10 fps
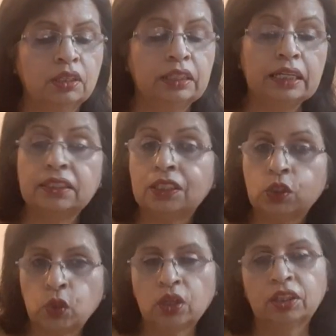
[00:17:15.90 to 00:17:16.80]
there is a
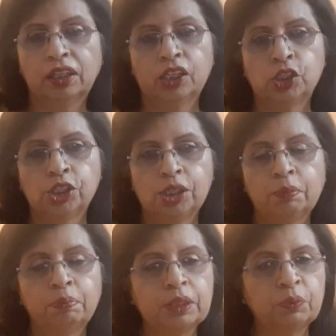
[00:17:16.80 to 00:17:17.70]
strong
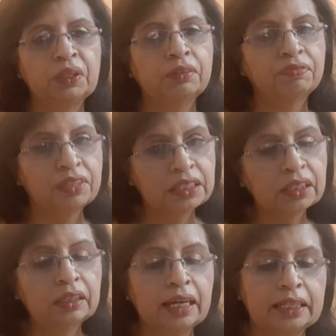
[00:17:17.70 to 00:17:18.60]
relationship between
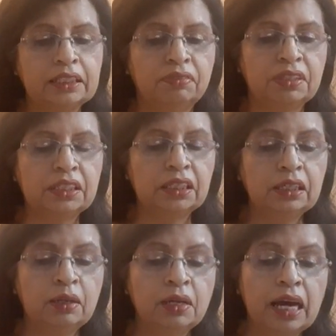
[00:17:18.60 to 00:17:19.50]
physical activity